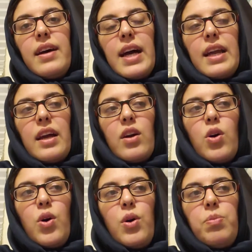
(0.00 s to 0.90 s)
And I
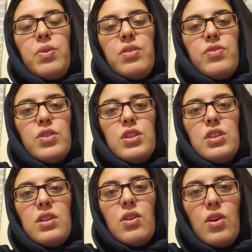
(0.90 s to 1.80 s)
hope for
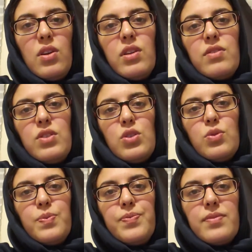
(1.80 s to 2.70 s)
all of
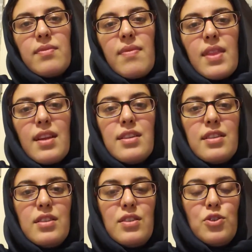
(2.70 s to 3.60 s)
you
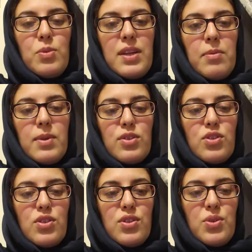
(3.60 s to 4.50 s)
to be able
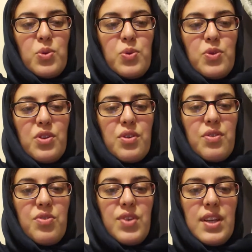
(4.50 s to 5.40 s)
to
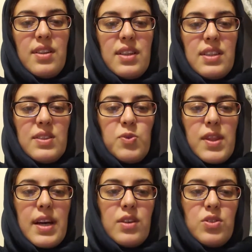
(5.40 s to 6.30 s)
feel this
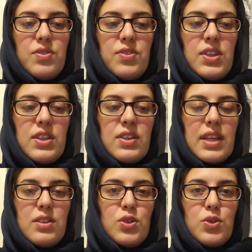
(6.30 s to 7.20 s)
without fear,
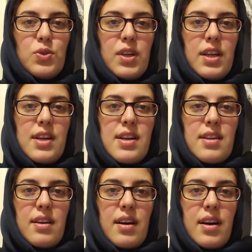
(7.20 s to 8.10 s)
and to
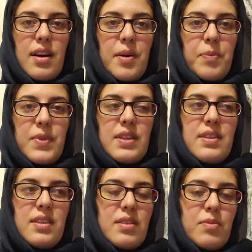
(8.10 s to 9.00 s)

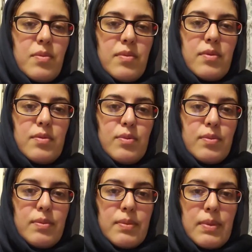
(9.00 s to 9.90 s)
this is
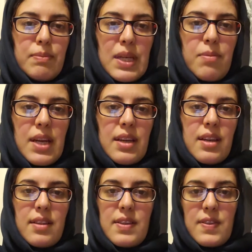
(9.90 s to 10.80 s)
me
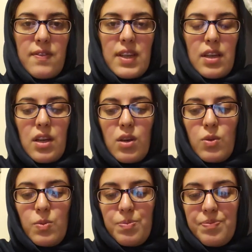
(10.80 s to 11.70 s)
making this
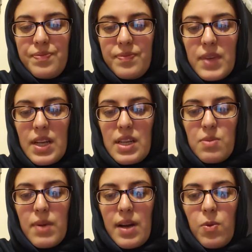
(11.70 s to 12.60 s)
video
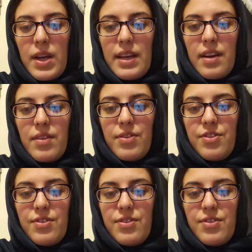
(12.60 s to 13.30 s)
is my way of